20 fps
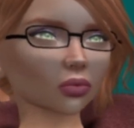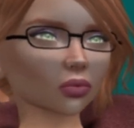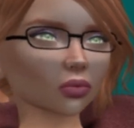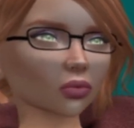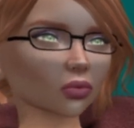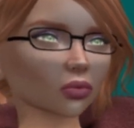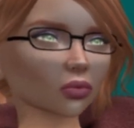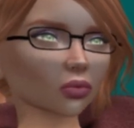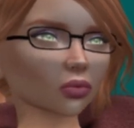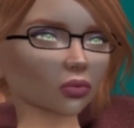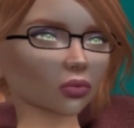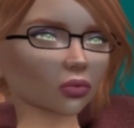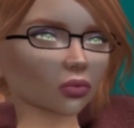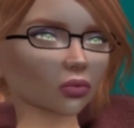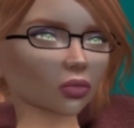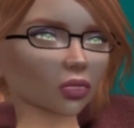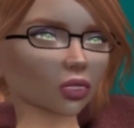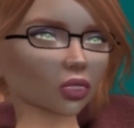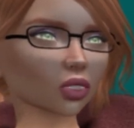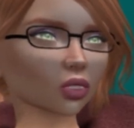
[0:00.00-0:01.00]
probably 3
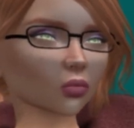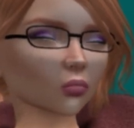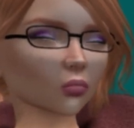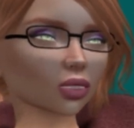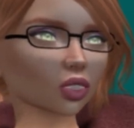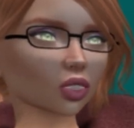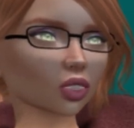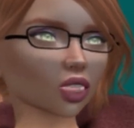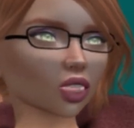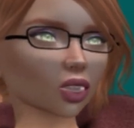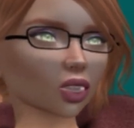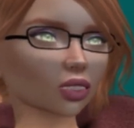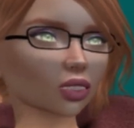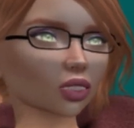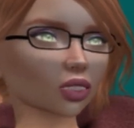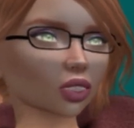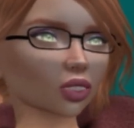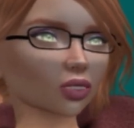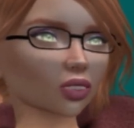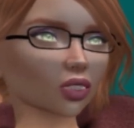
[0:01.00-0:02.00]
years now,
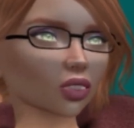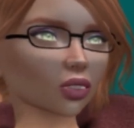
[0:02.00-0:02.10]
I